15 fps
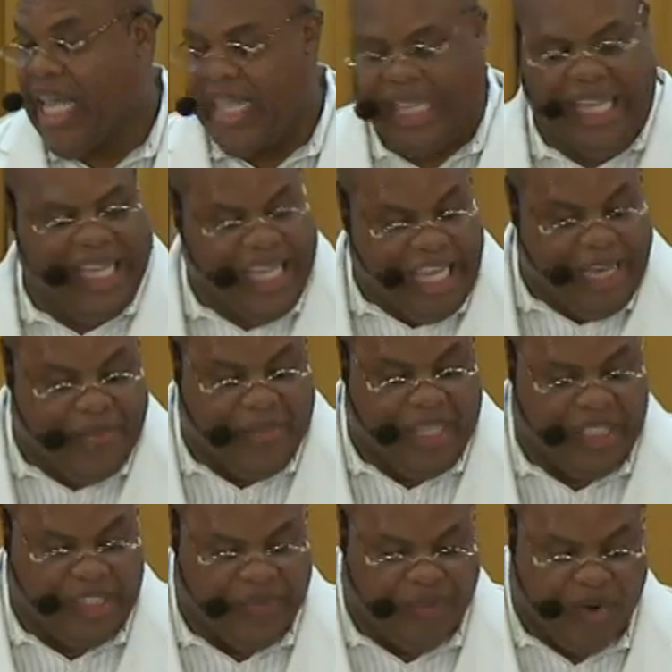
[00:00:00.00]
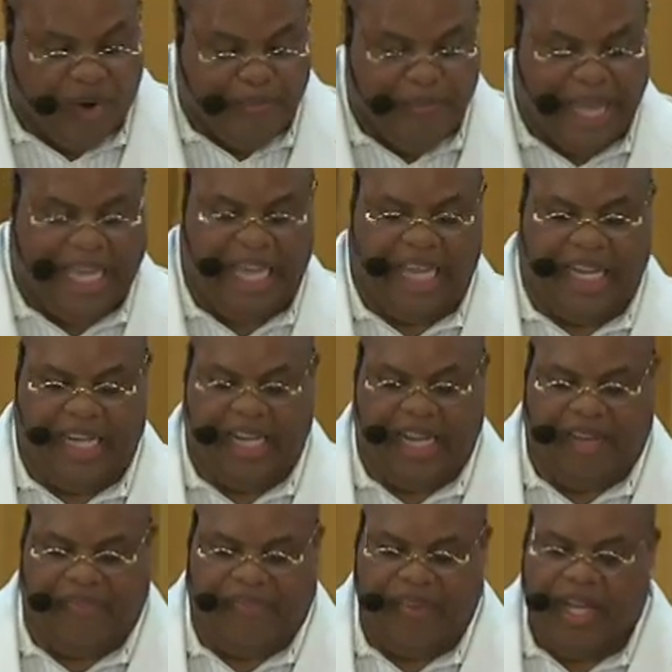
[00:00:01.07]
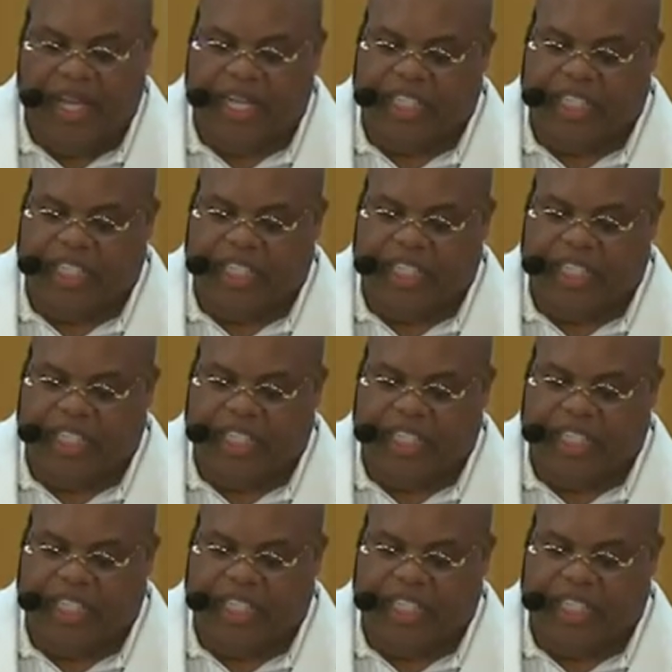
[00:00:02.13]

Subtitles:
The M is for making enough